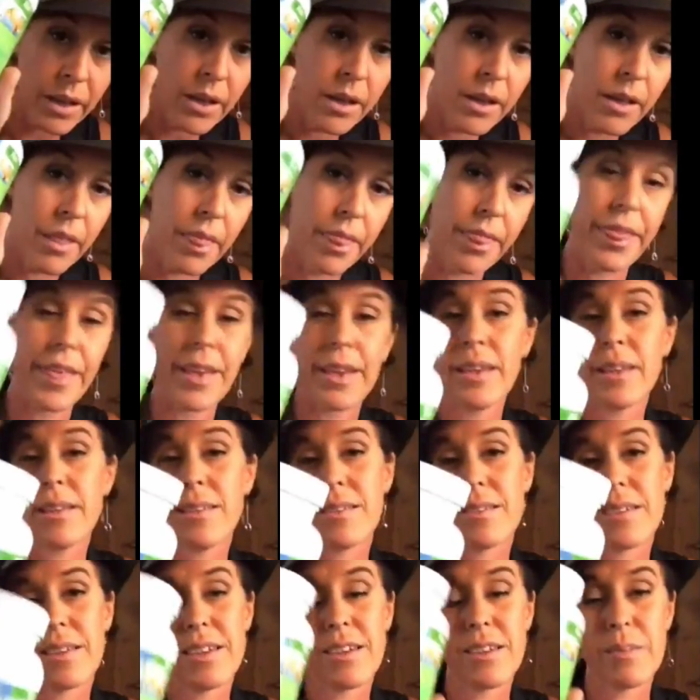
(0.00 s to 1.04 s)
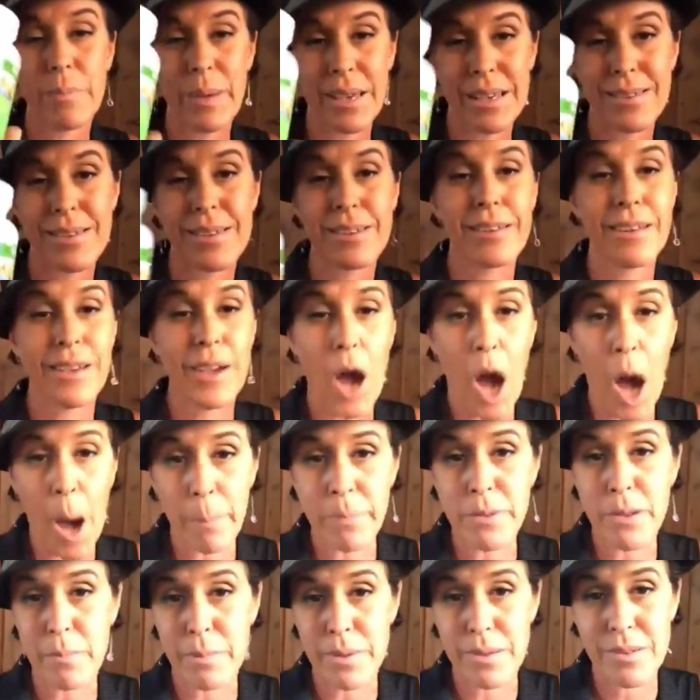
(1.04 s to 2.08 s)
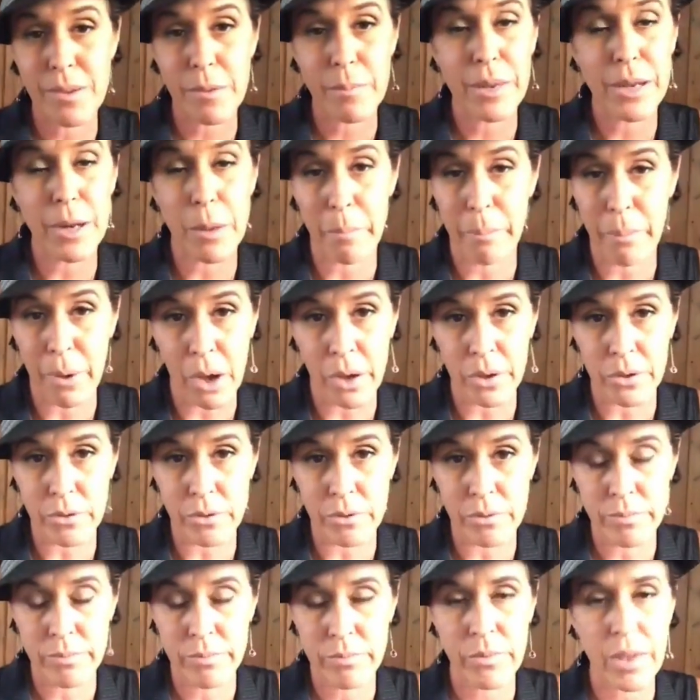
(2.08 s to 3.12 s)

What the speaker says: This is basically optimism in a bottle.